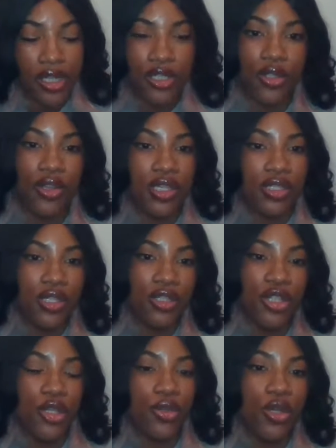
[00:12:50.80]
So, this
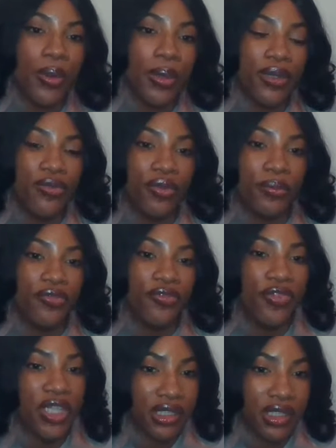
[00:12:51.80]
is you going from
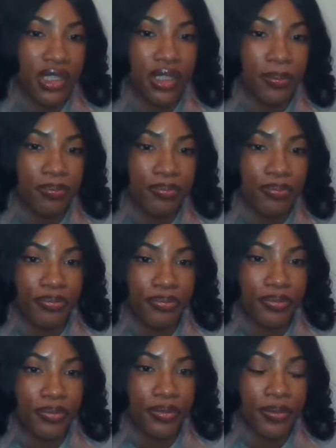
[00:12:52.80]
victim
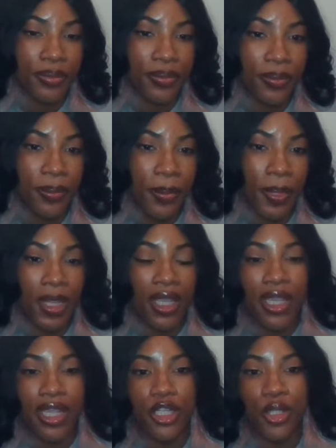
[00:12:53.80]

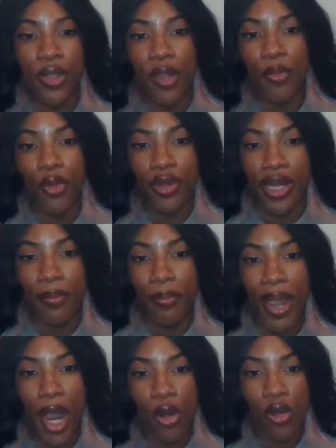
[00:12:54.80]
into a more
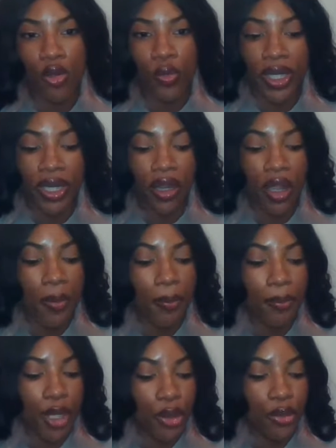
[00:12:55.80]
empowering
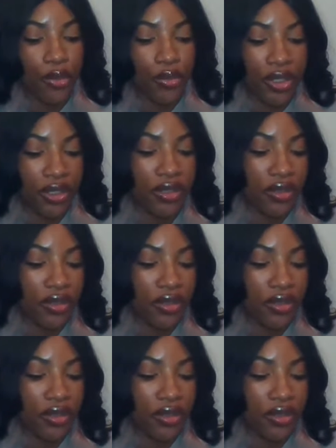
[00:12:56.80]
mode.